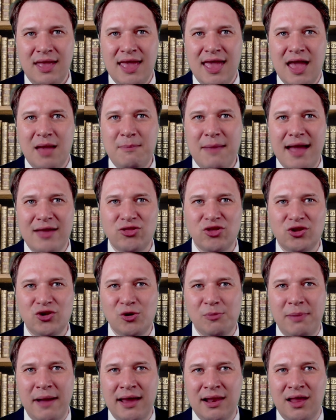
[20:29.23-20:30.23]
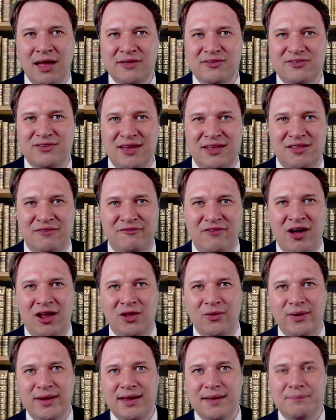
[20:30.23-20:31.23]
Imagine your bylaws say the
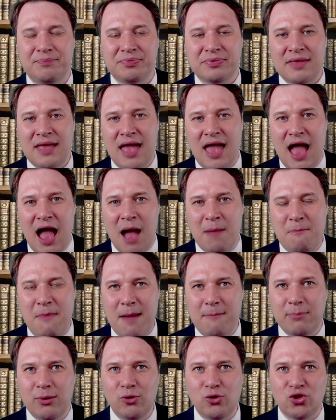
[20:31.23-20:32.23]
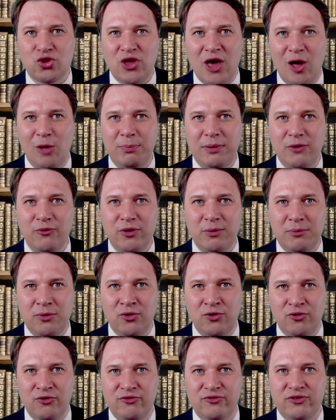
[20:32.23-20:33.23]
following. A member shall be
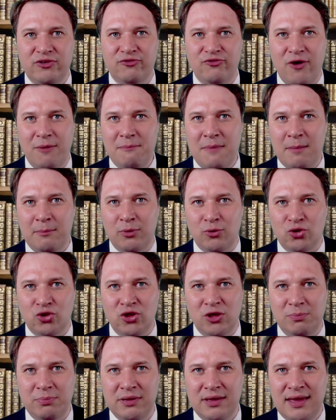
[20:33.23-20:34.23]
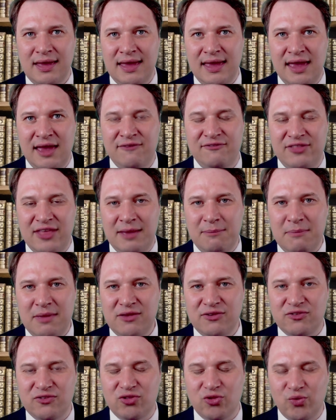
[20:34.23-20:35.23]
removed from membership if they
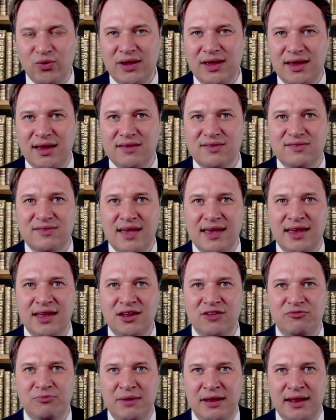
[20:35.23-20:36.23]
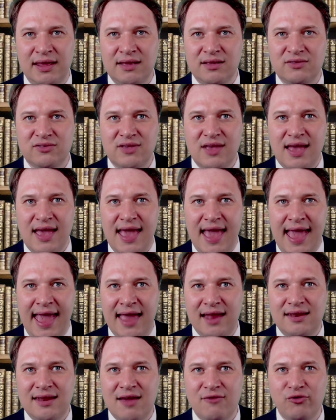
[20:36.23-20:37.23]
miss 3 consecutive meetings
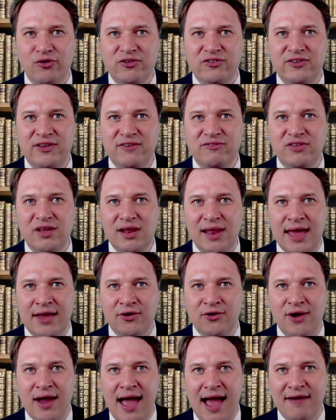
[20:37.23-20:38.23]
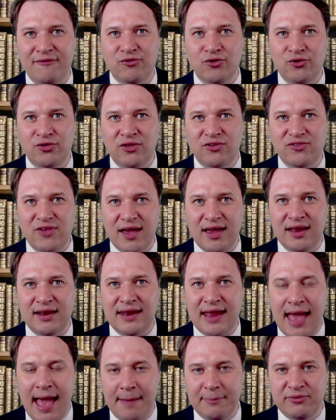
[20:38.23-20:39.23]
and have received a letter after the second
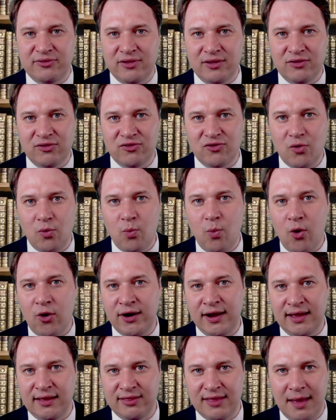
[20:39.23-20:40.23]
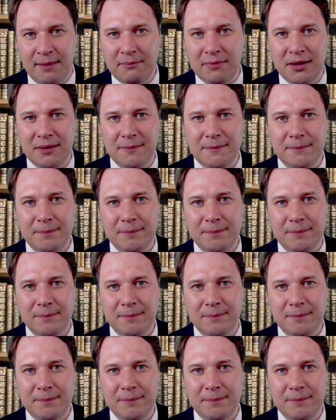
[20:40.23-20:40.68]
absence warning them.